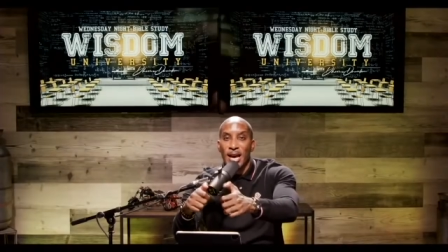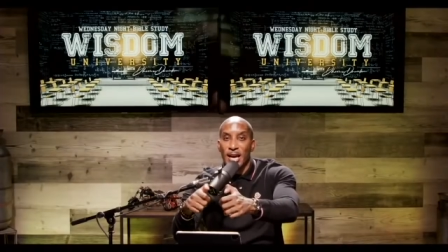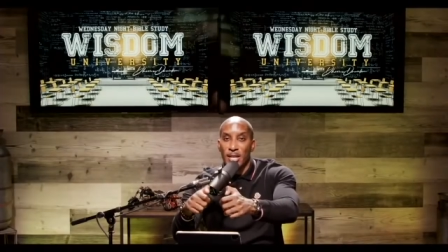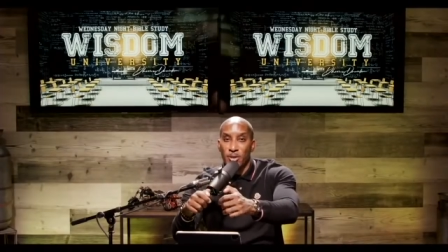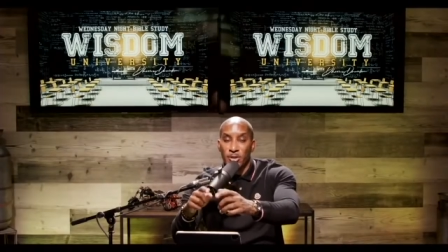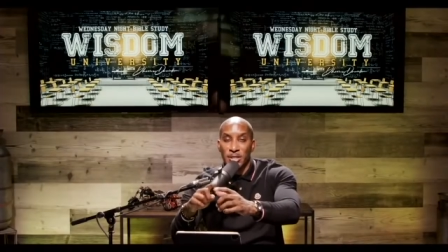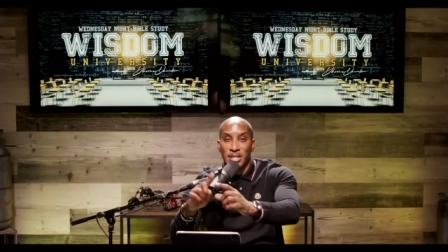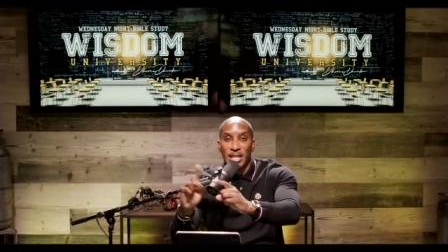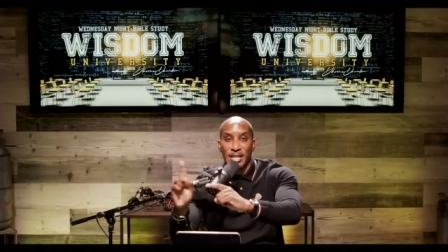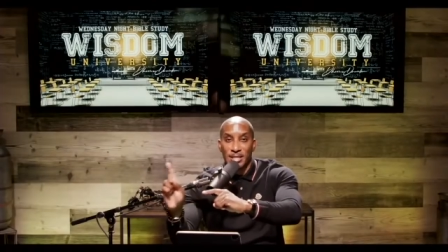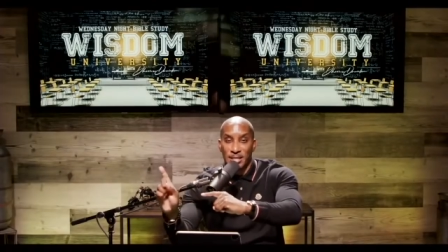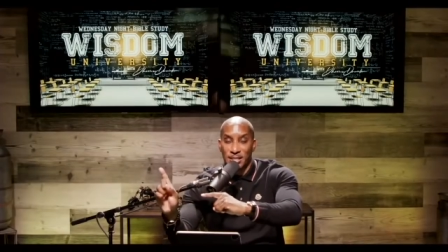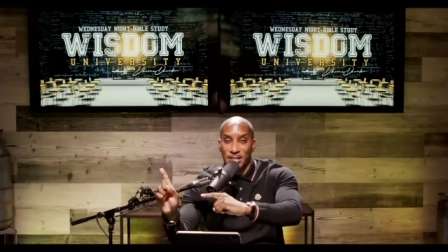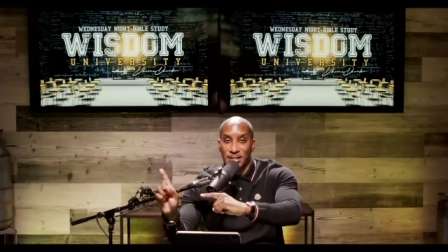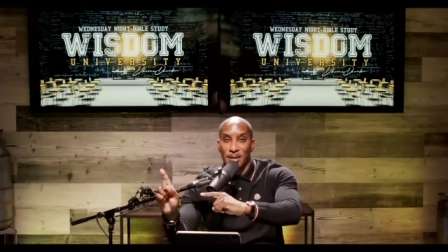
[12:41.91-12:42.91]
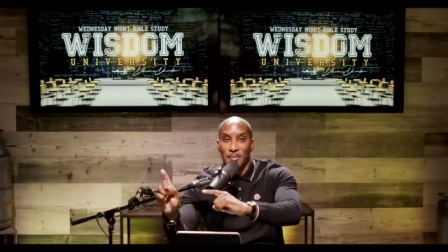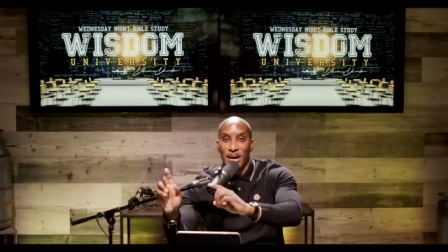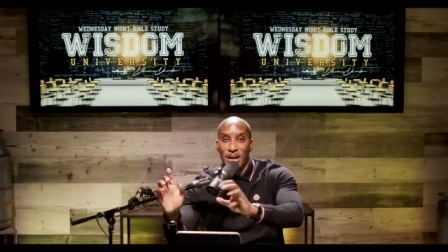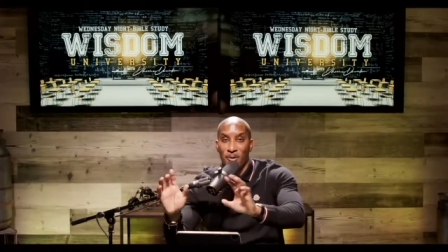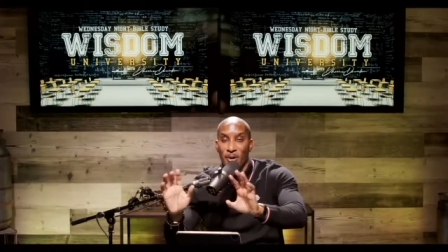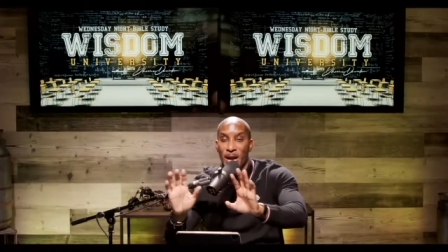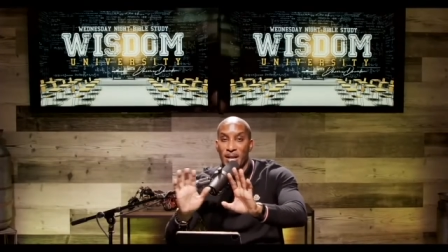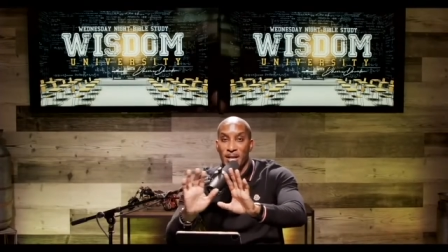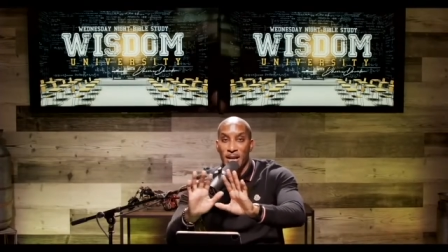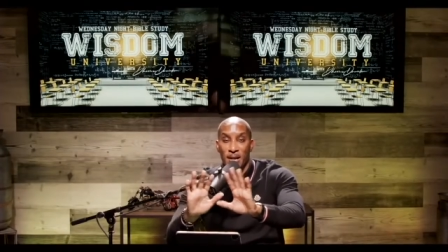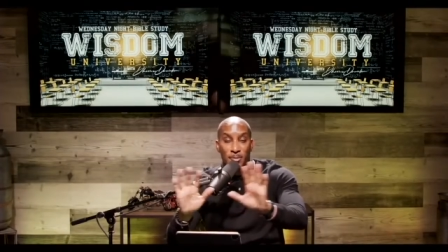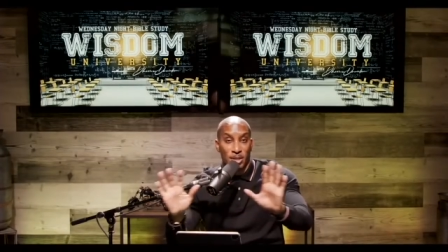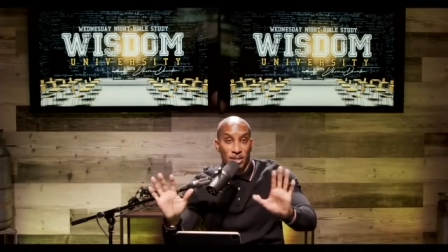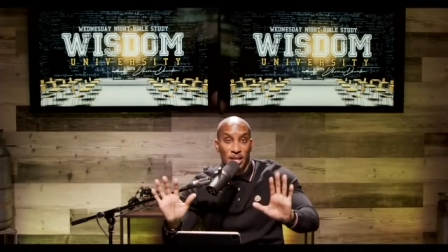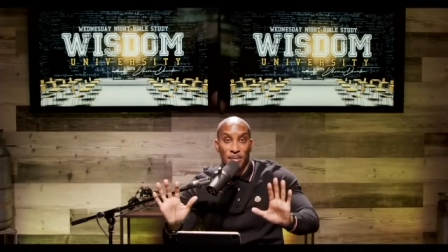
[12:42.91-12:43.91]
and you can text this to somebody right
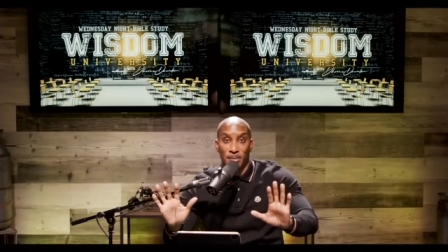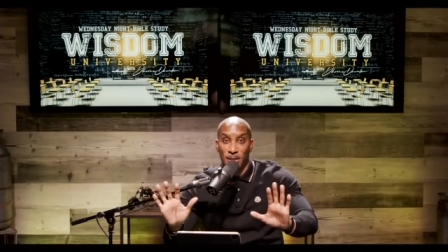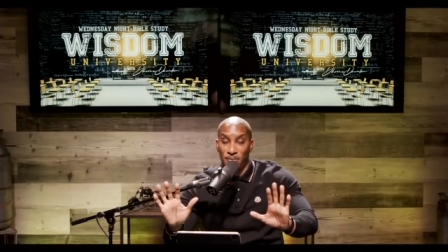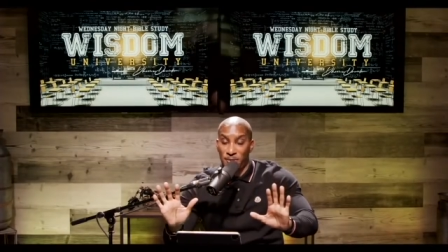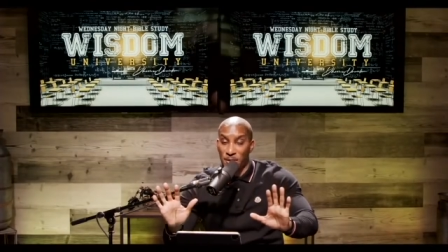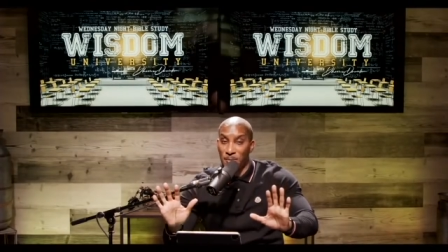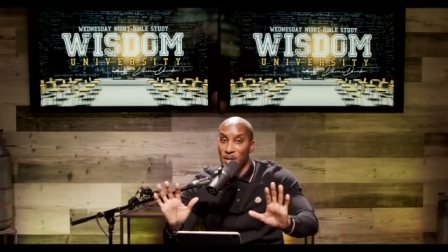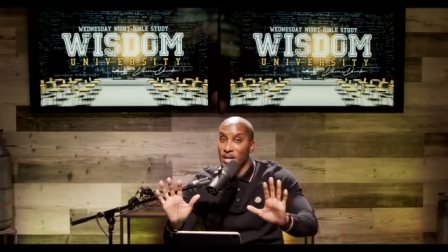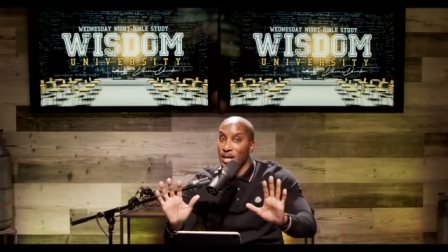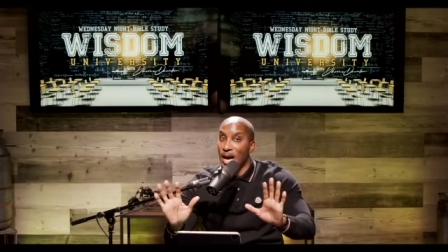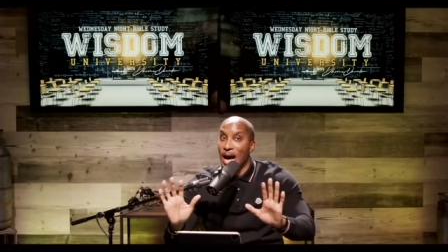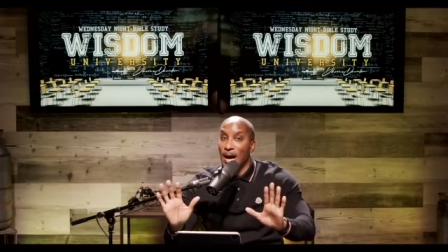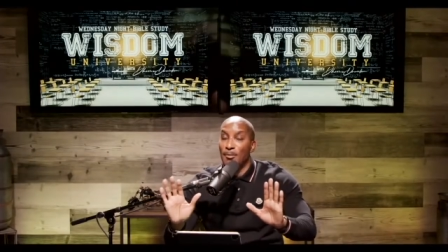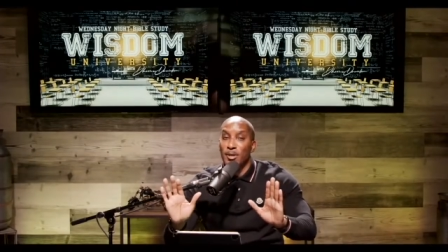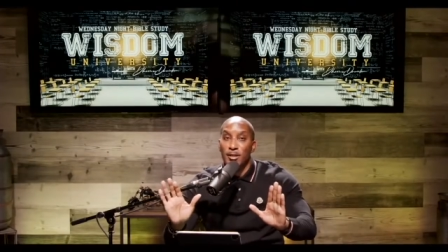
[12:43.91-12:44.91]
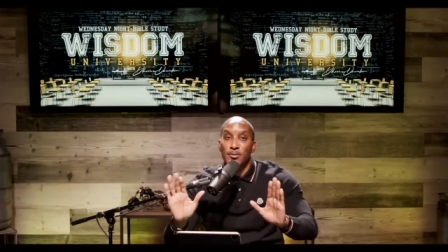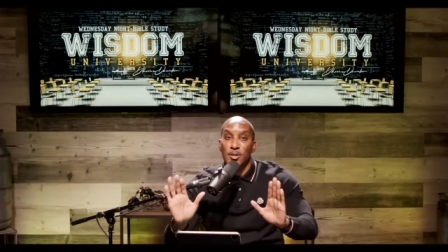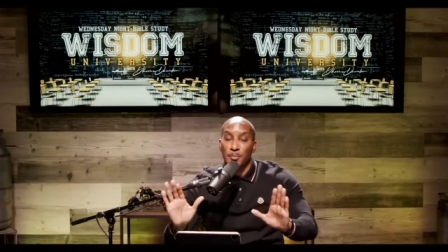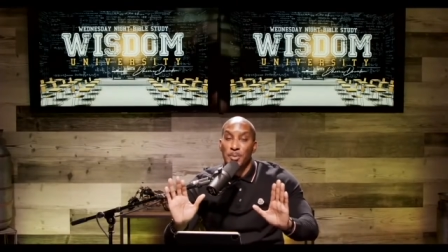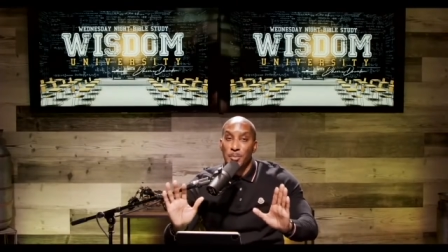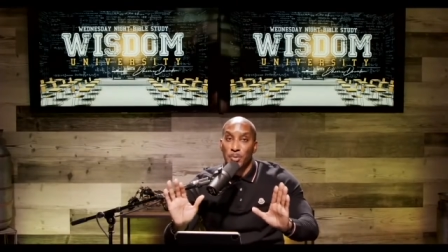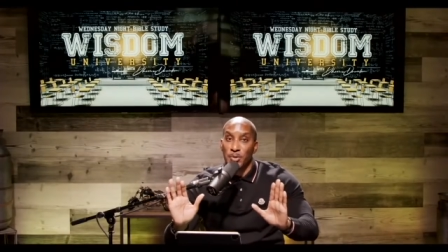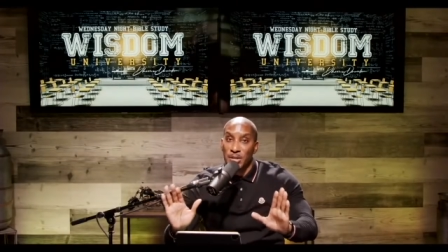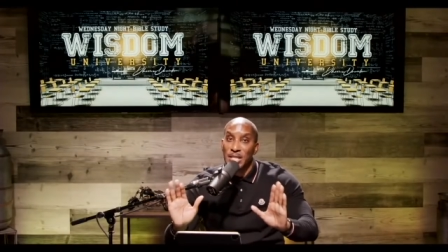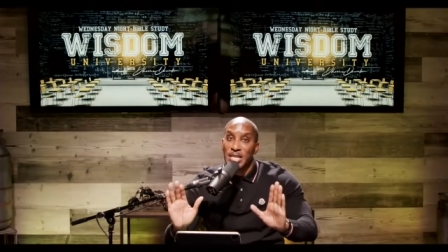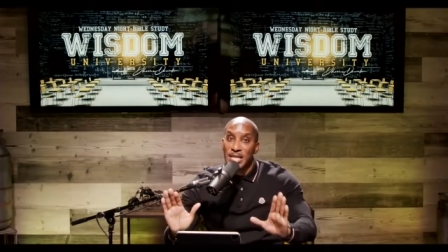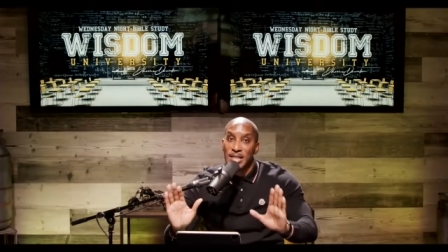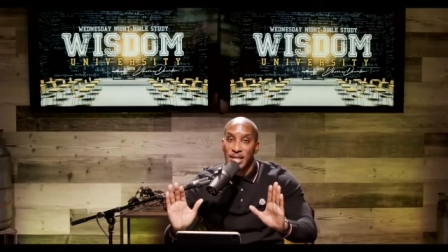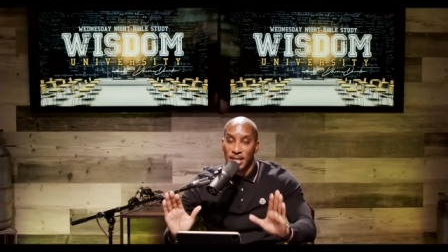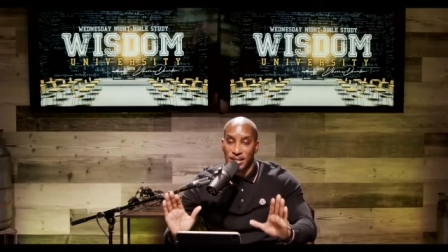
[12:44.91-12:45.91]
now because I believe some I believe some people
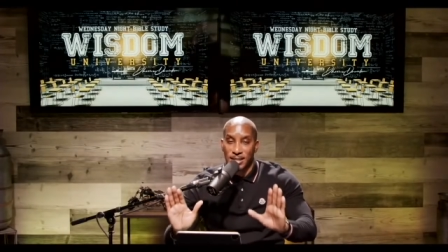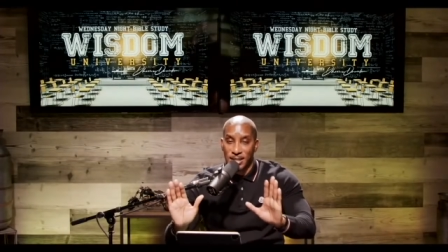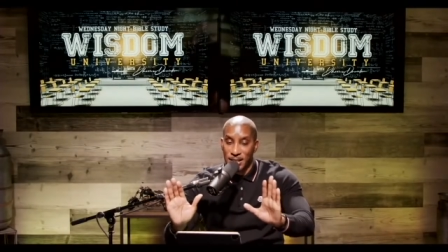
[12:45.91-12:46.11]
need this.